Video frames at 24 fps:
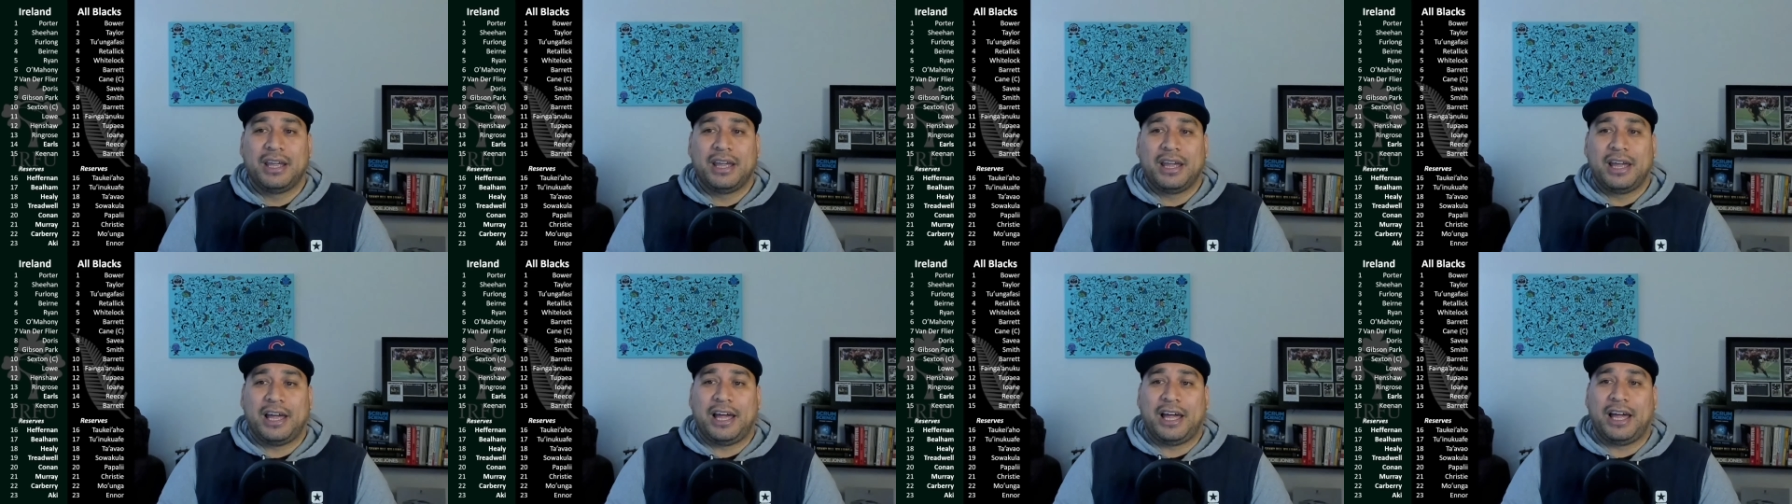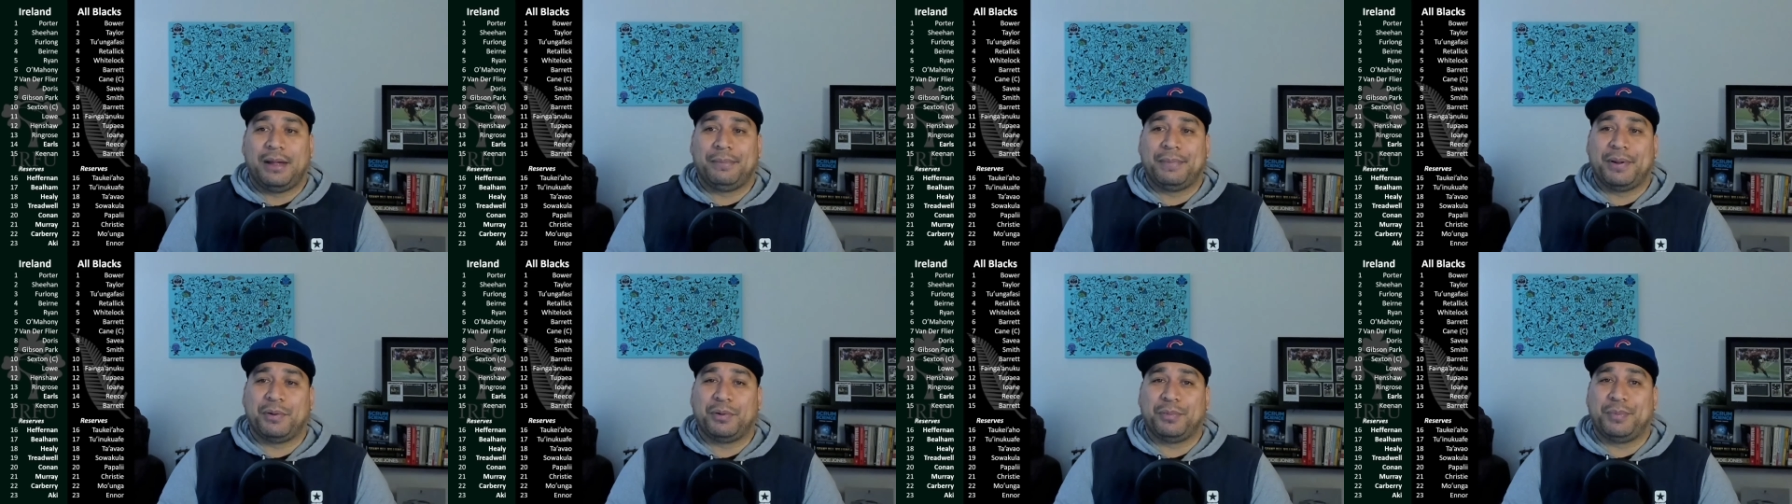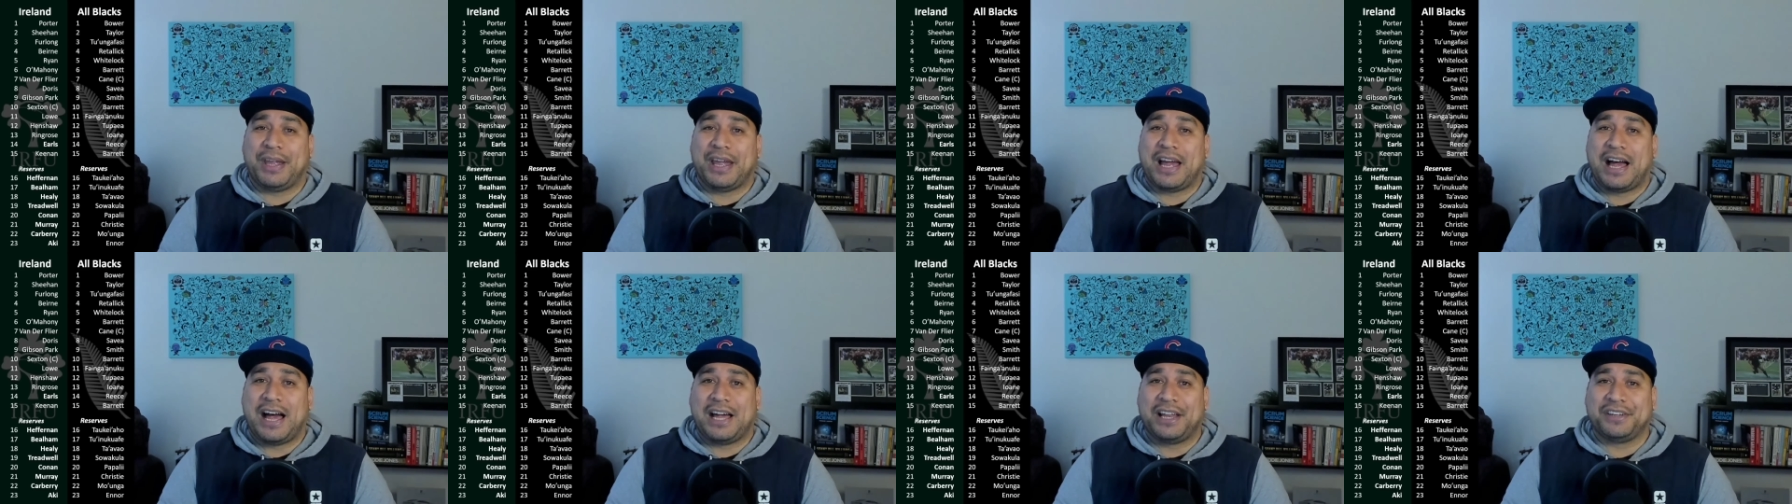It would be
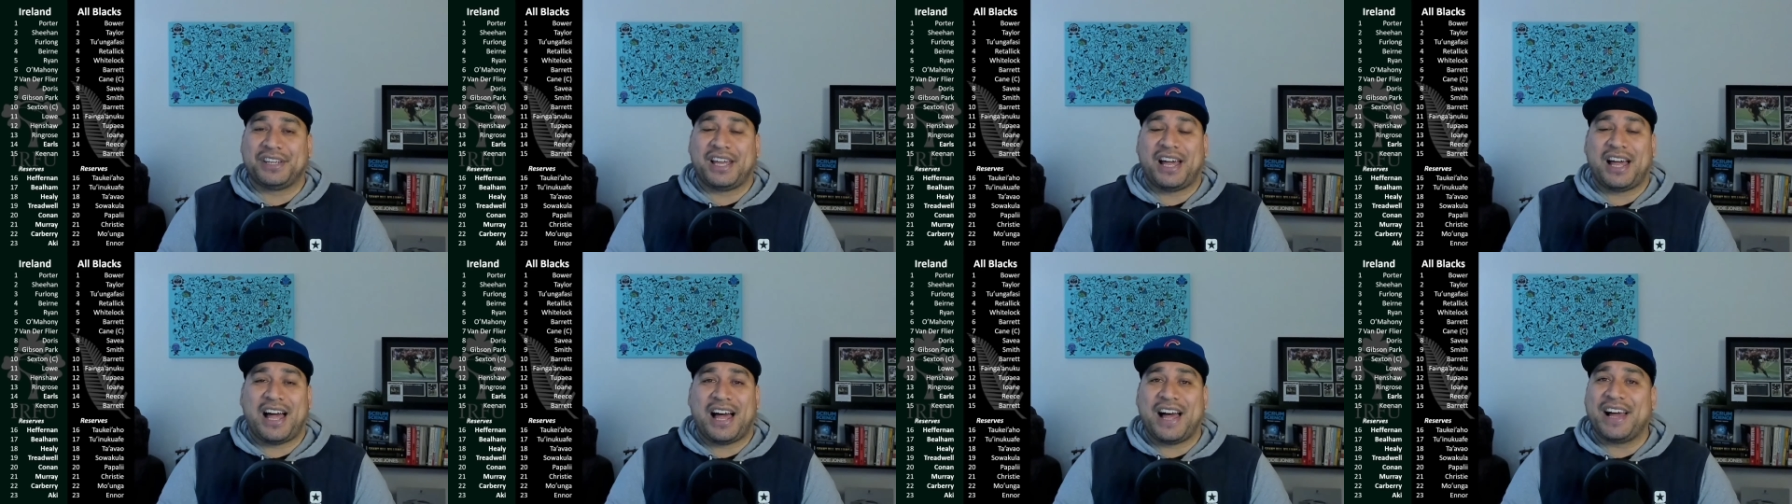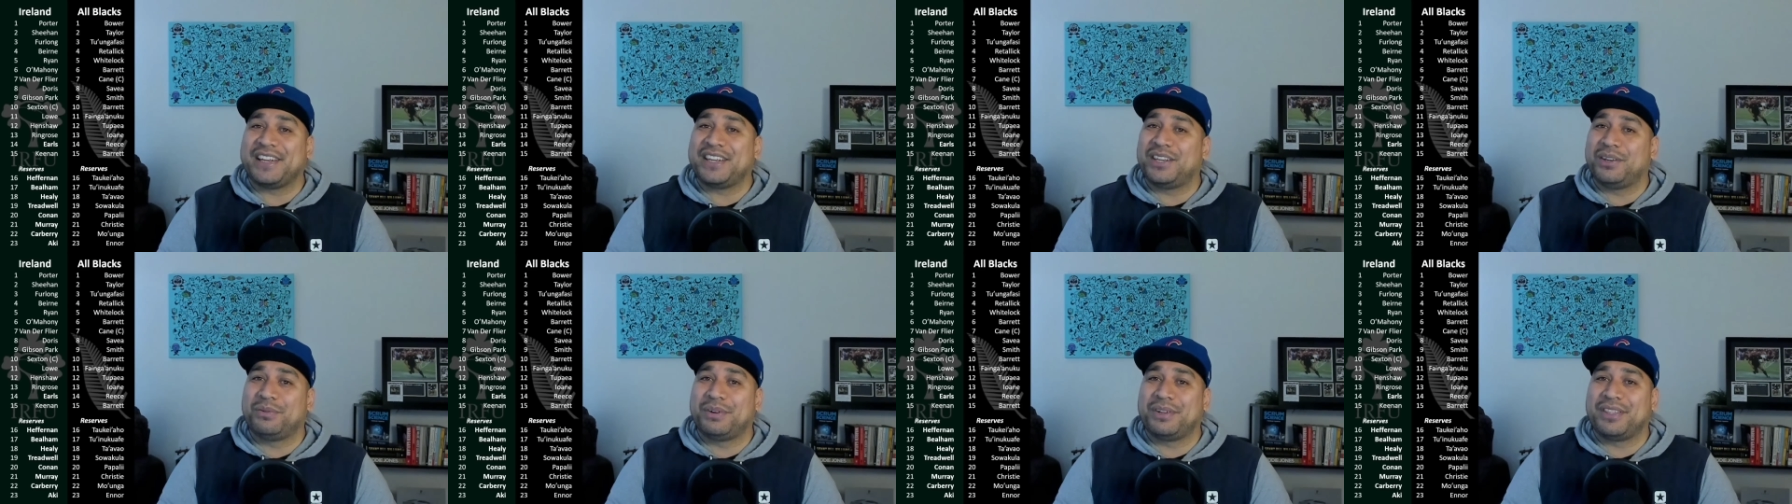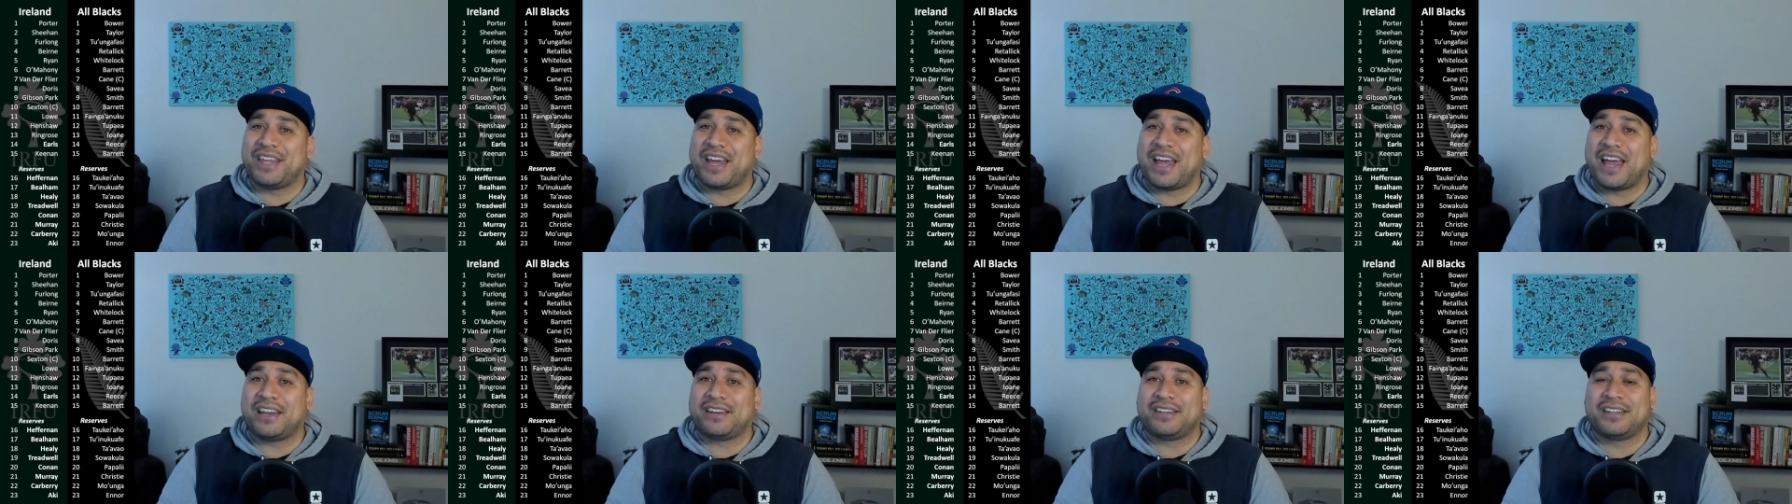hard to argue with
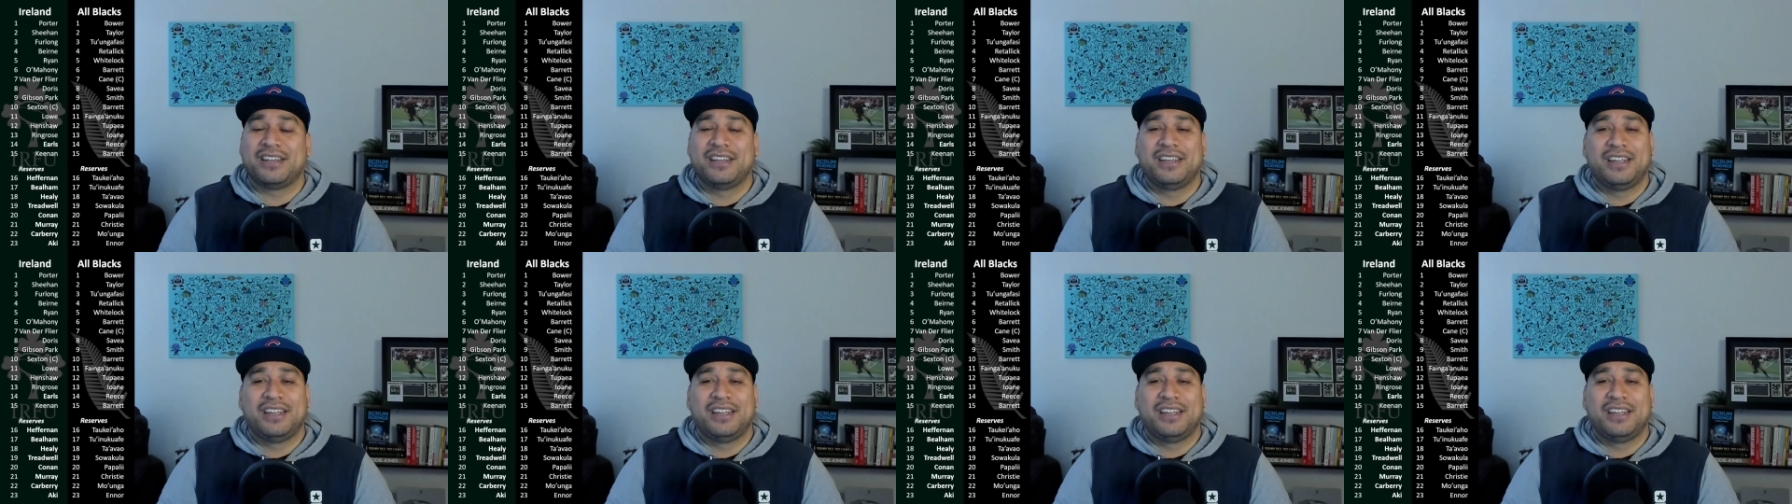that.